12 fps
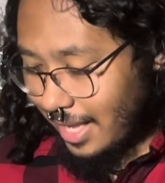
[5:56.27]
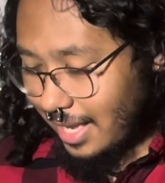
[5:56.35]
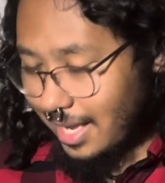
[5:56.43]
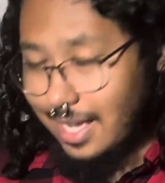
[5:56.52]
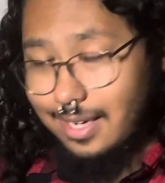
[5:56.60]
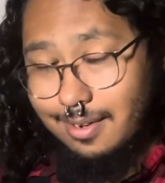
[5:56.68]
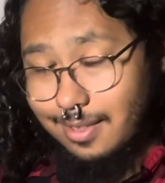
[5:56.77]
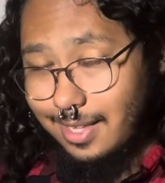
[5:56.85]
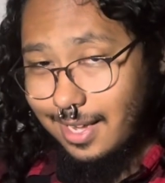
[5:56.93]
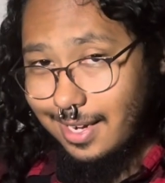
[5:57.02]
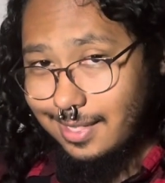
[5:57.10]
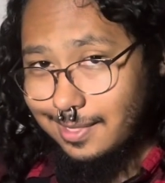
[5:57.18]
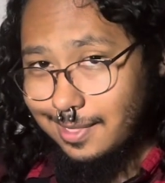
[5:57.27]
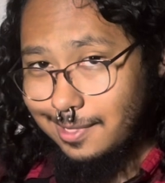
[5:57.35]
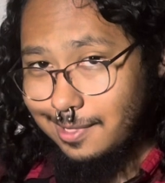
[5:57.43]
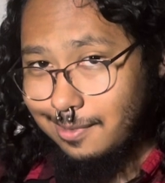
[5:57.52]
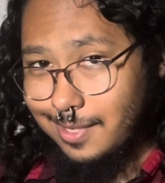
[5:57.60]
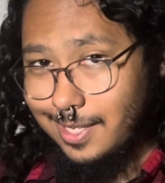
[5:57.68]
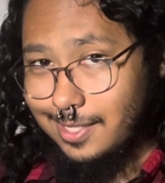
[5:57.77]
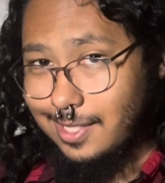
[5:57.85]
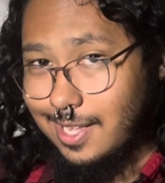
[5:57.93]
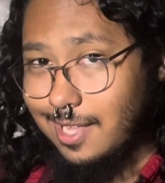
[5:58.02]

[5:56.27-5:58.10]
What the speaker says: Another thing I gotta say too is the